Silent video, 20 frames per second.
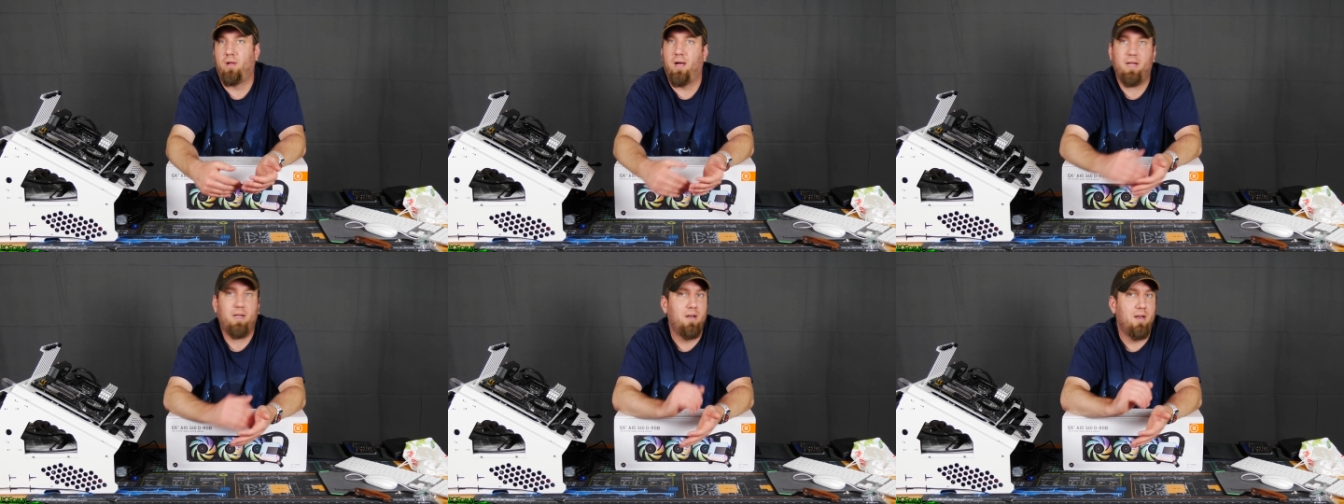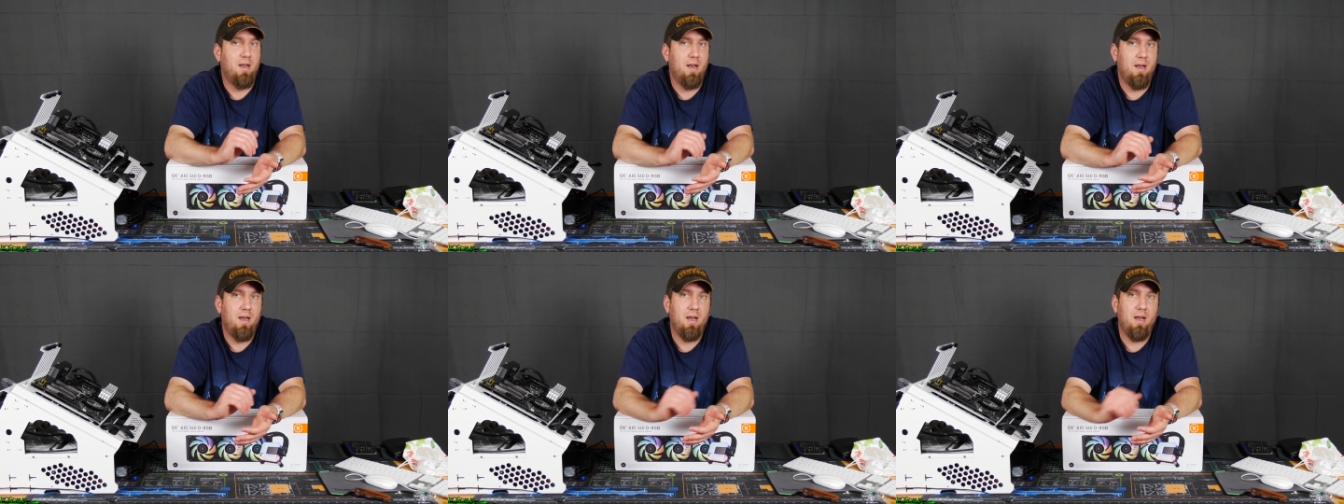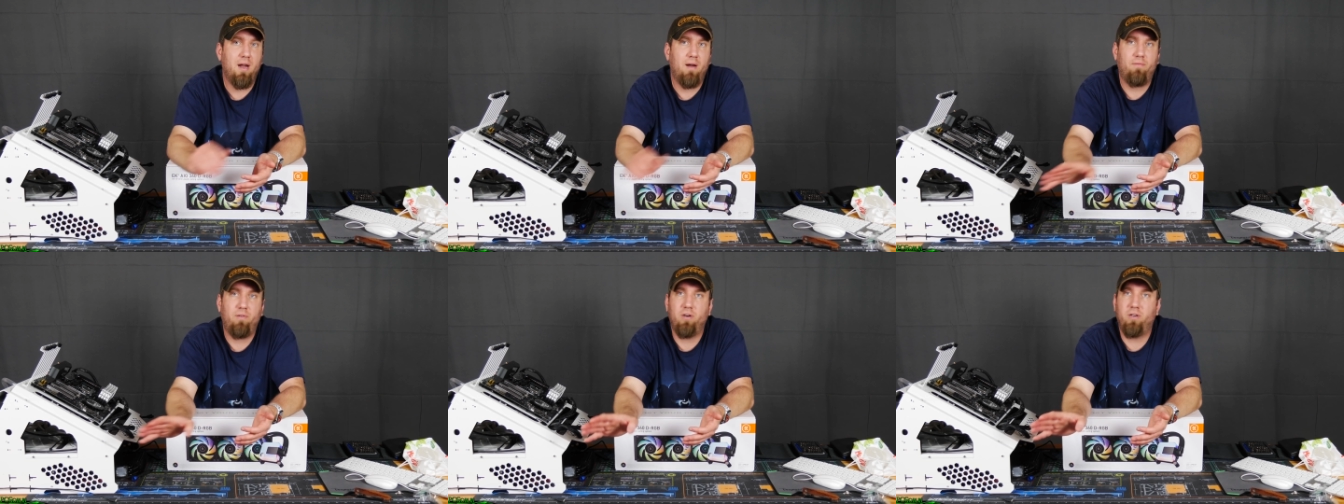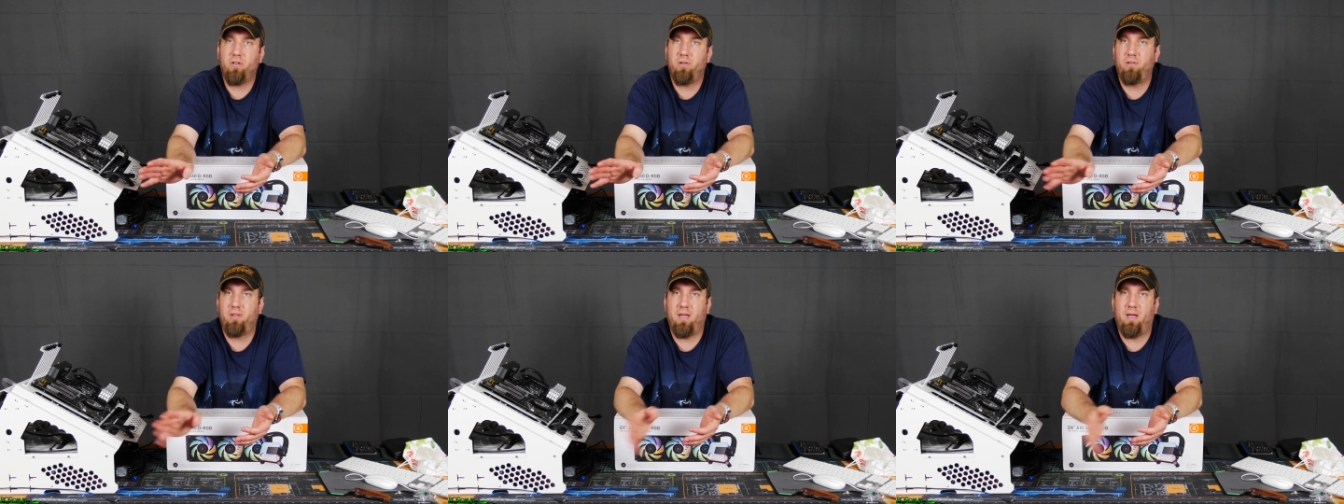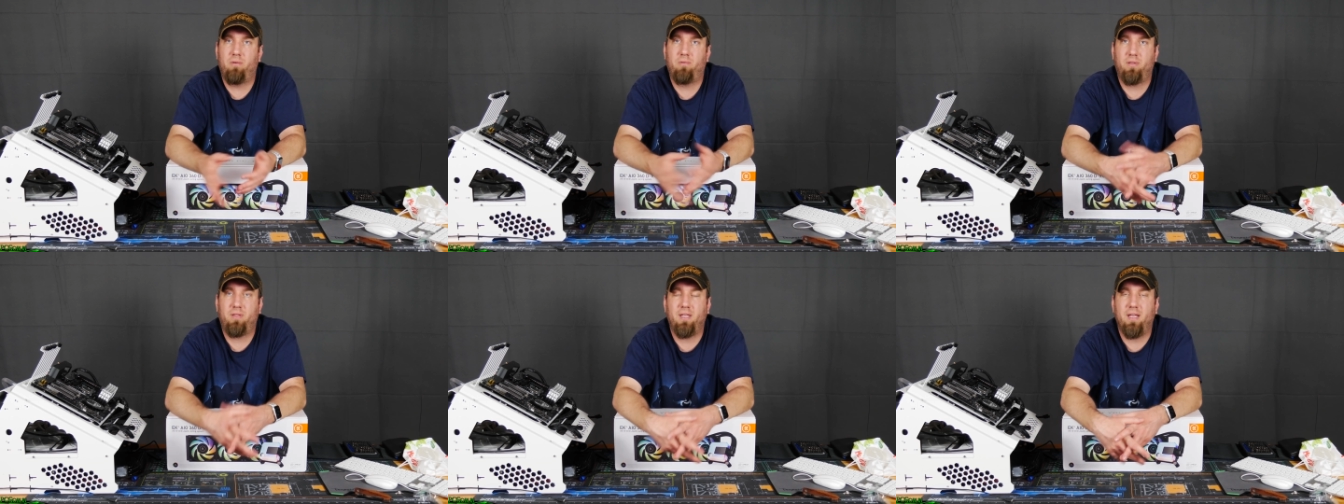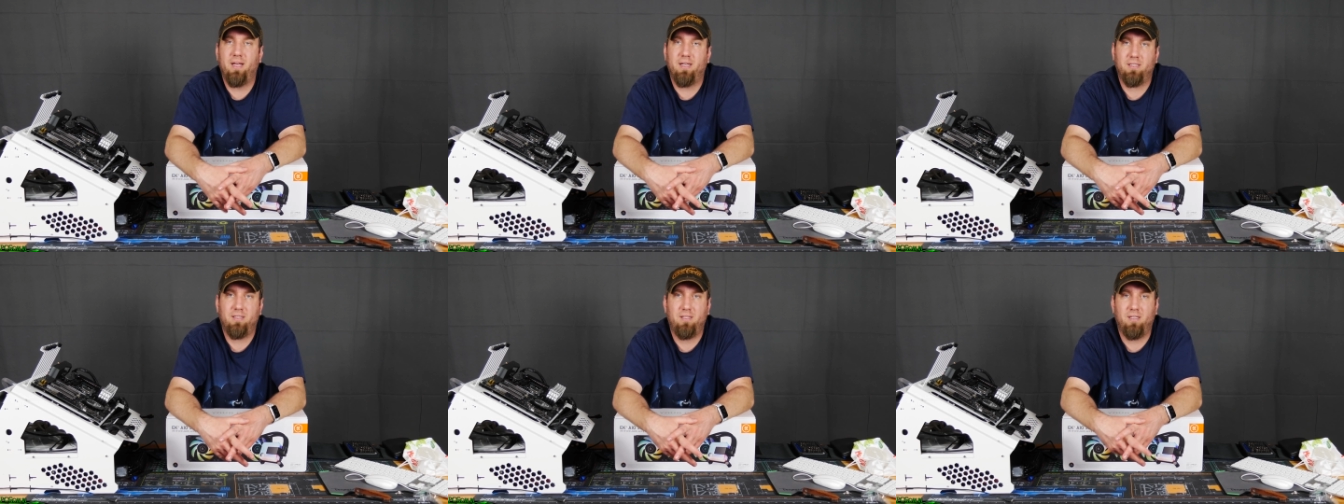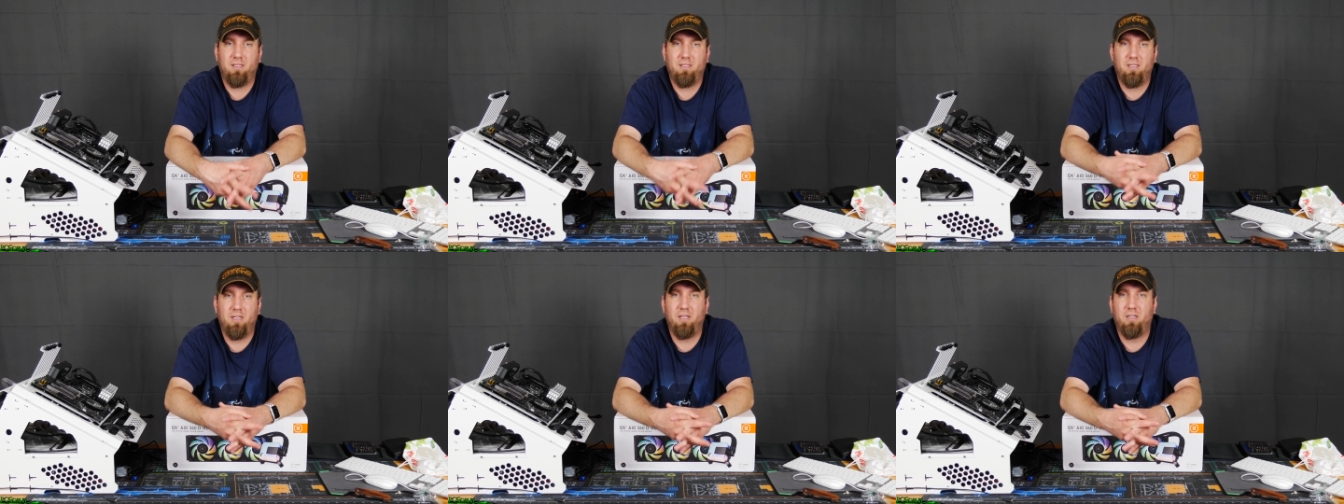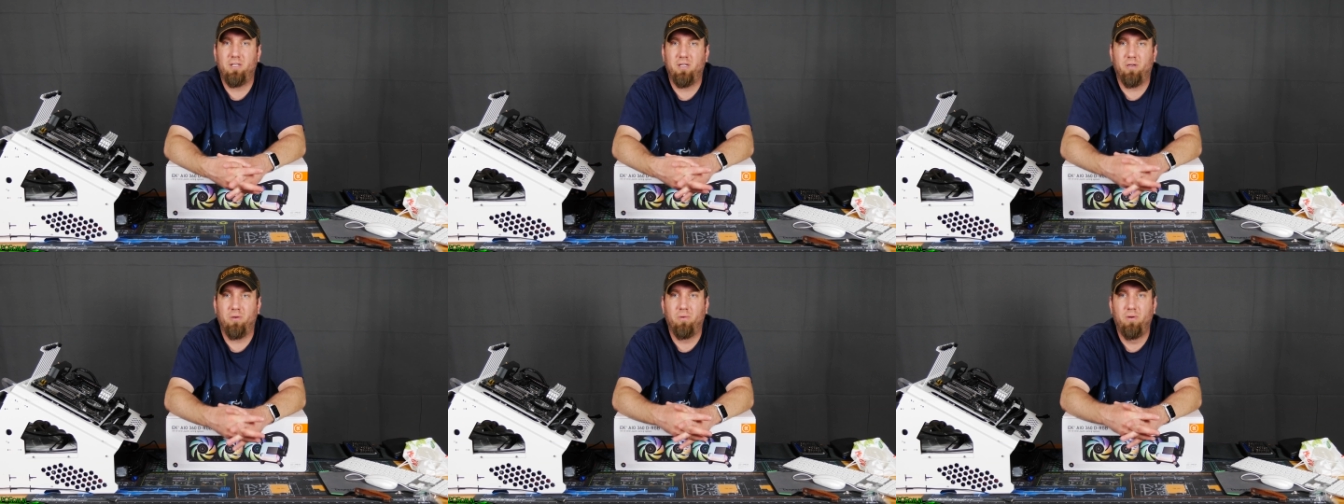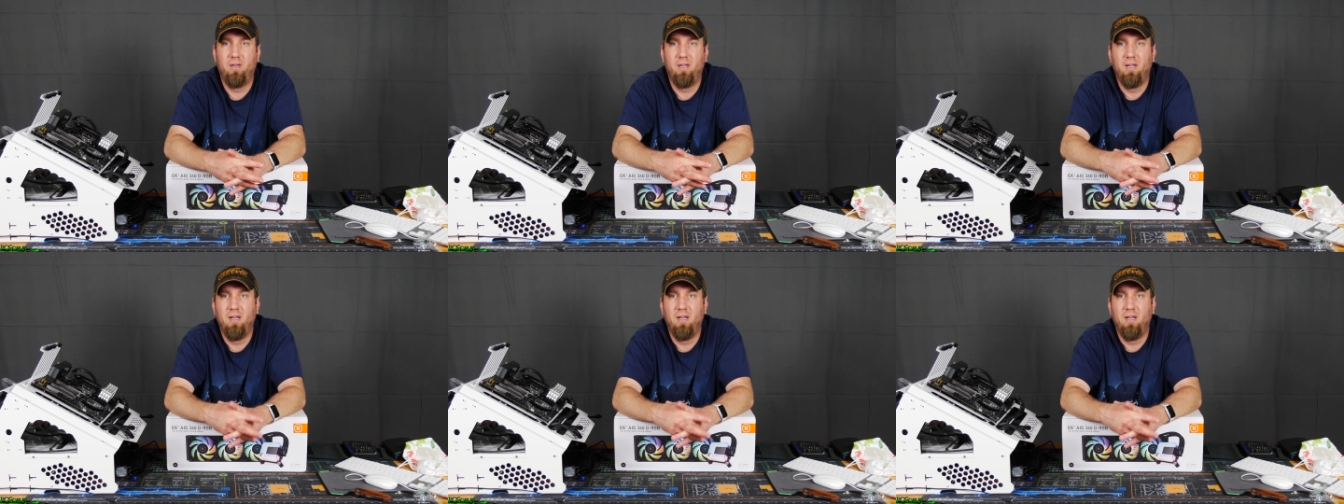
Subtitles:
I could never do that with the X62.